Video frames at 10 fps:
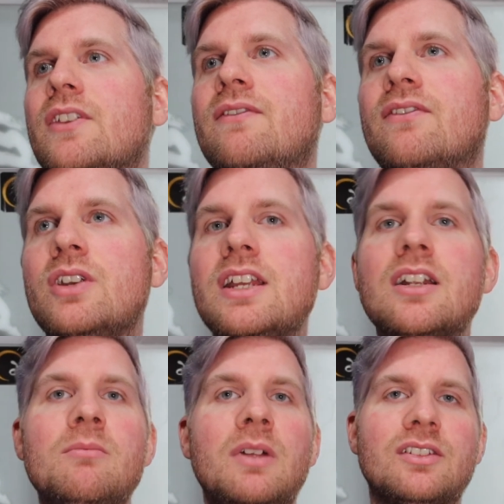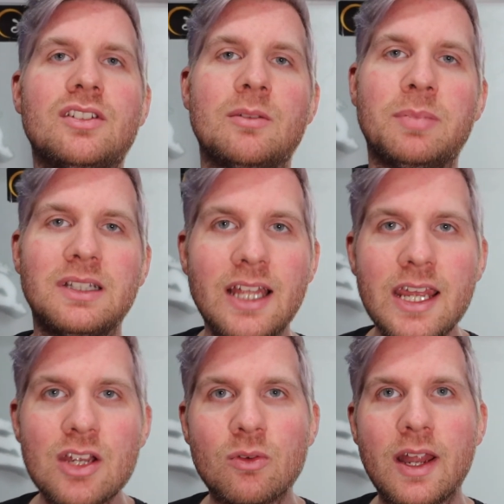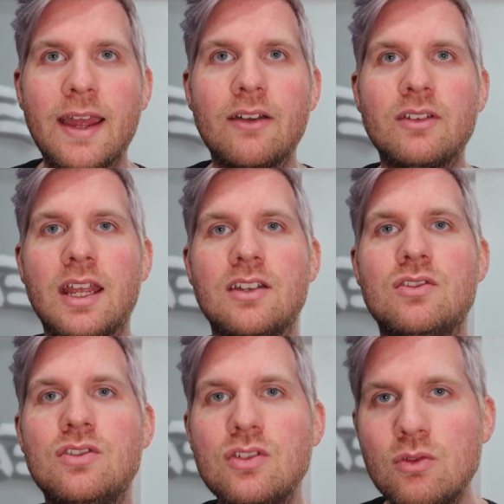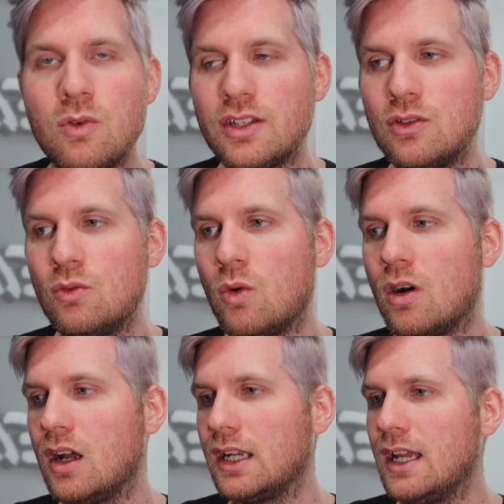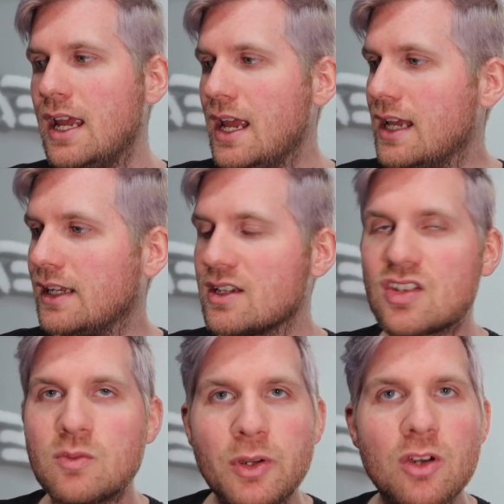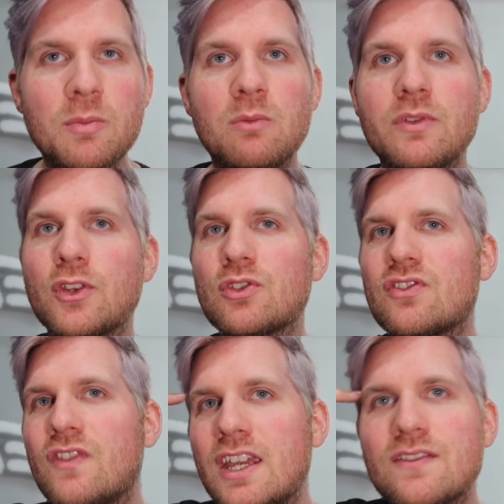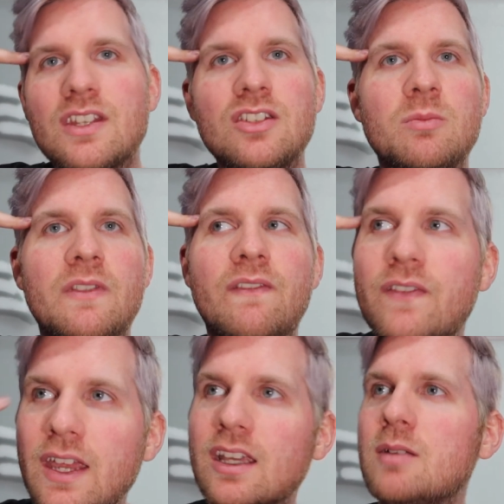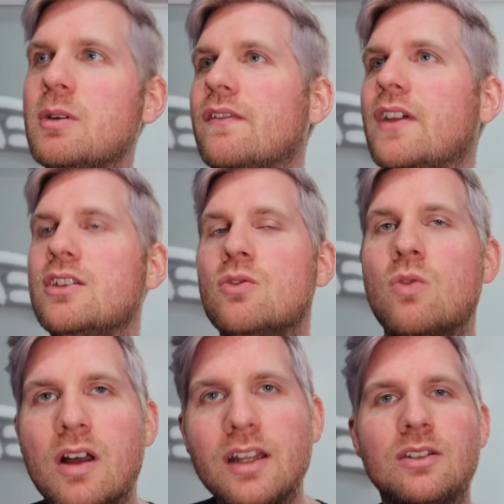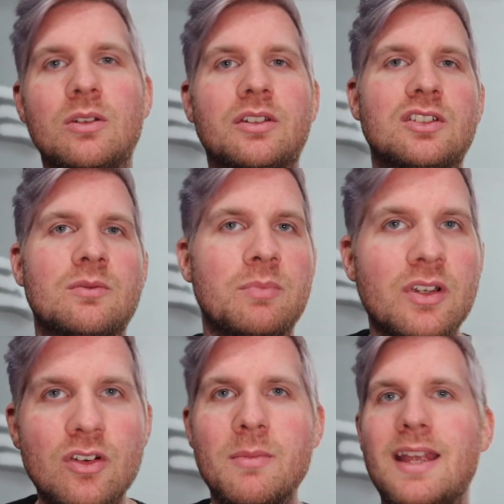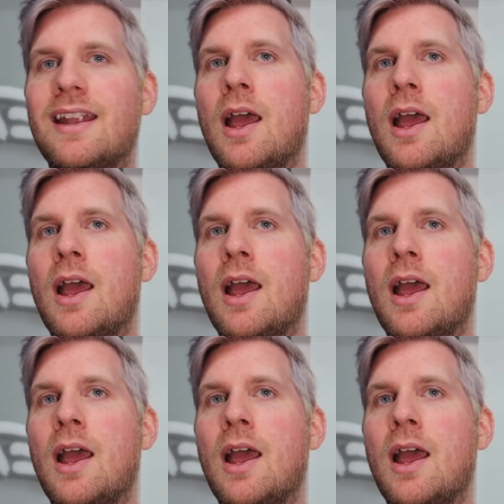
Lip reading: the freedom to play around and do what you want and experiment with those things that you've been thinking about that you wanted to experiment